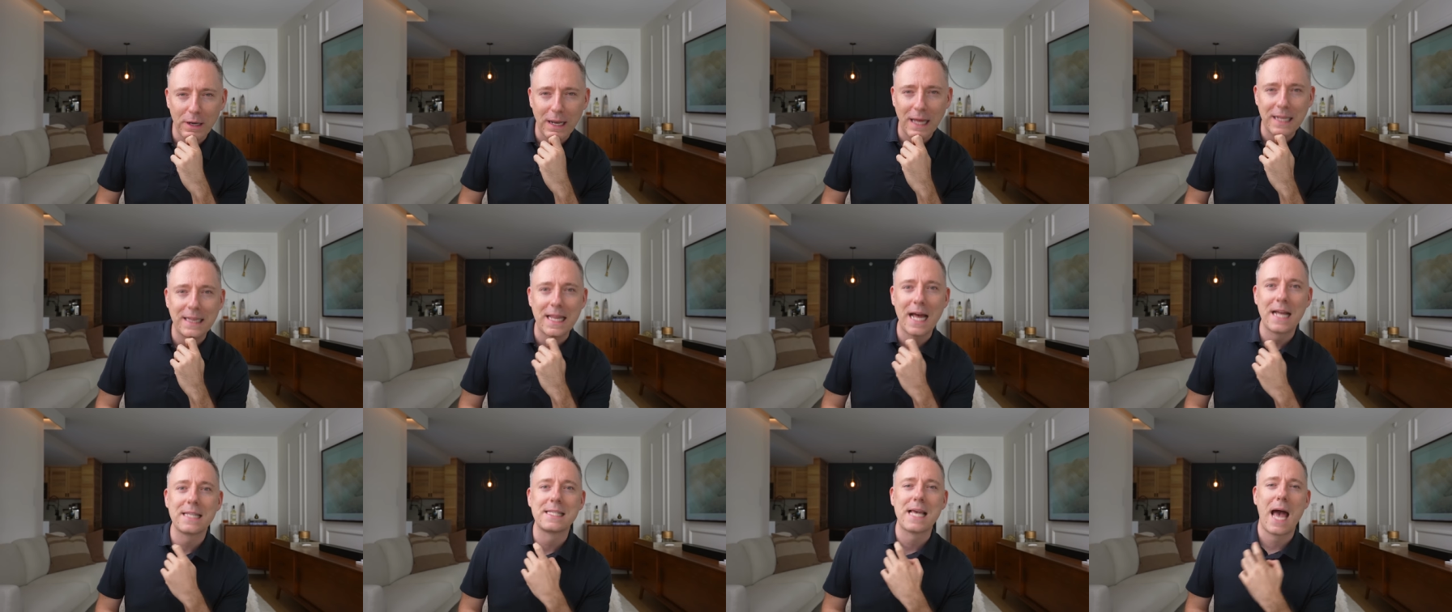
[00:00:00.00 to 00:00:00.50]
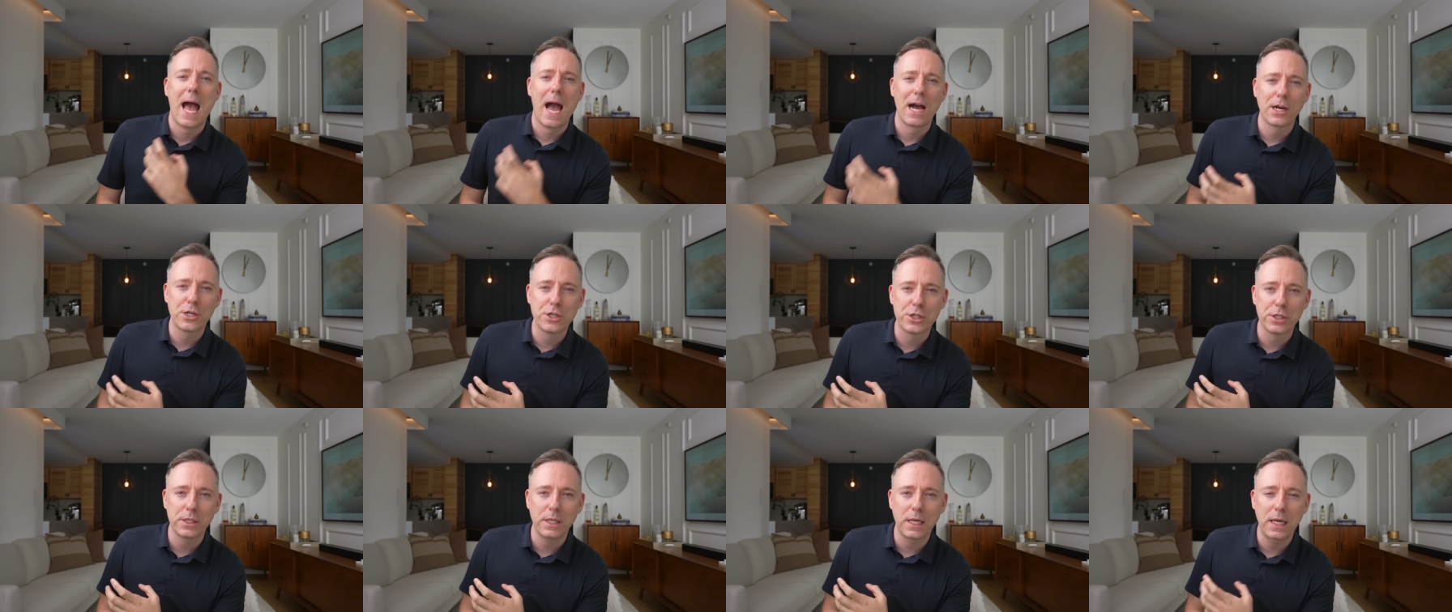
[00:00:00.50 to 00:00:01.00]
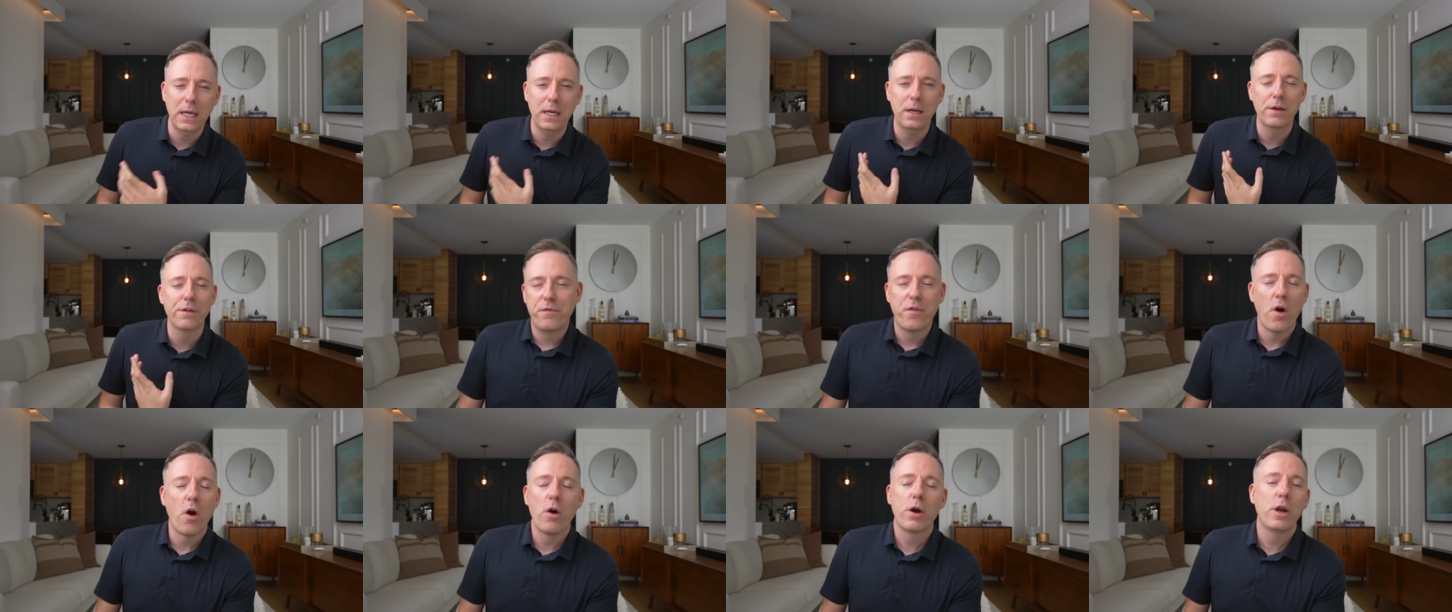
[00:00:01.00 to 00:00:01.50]
Like that's actually
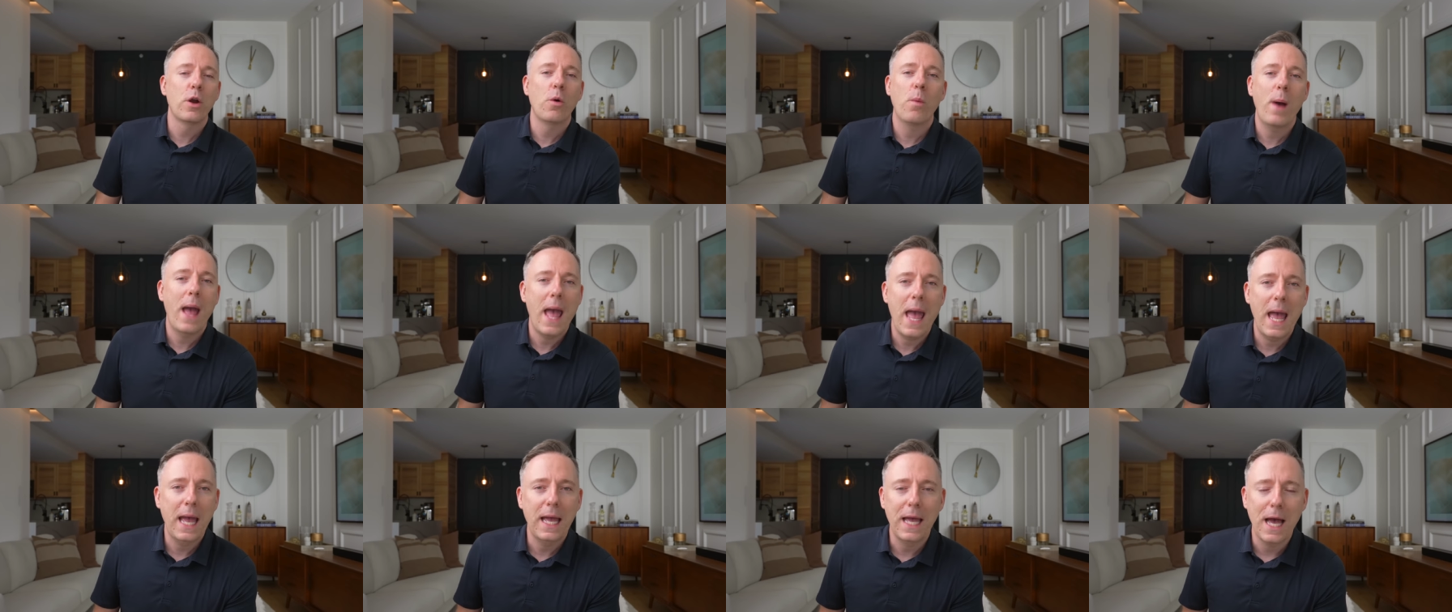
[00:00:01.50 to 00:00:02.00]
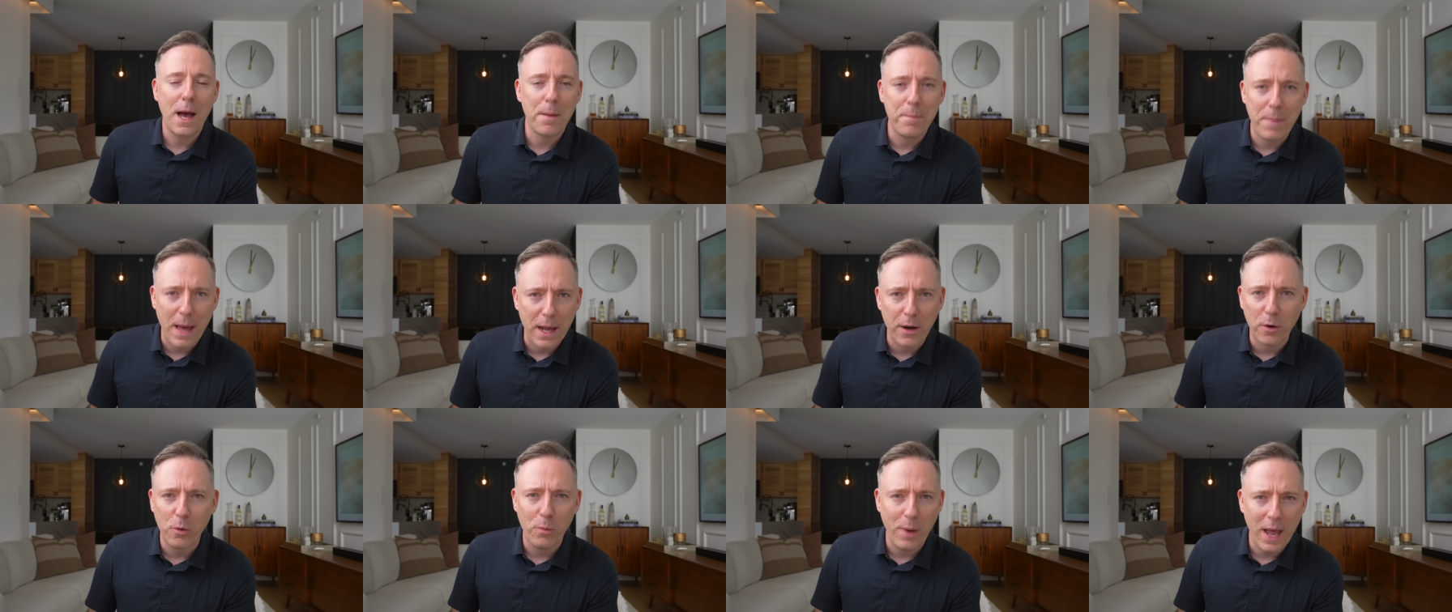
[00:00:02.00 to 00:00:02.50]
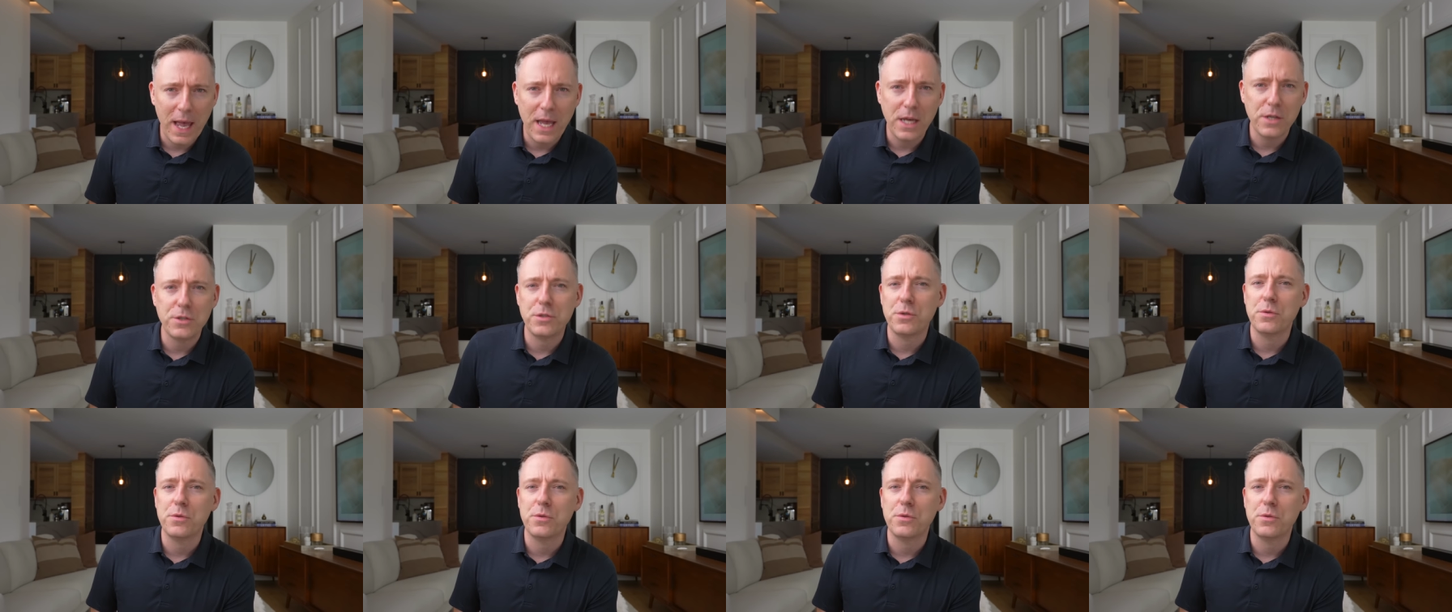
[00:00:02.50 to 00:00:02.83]
far and away a better way